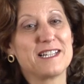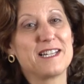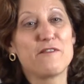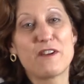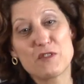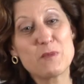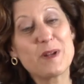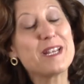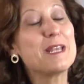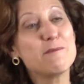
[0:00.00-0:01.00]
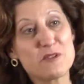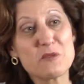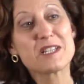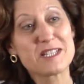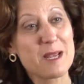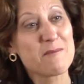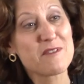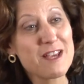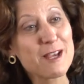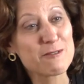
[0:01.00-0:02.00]
if everybody keeps doing the same
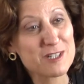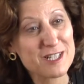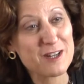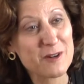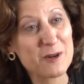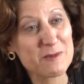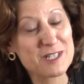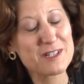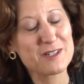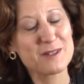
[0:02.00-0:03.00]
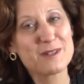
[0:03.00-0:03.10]
thing, which they don't always do.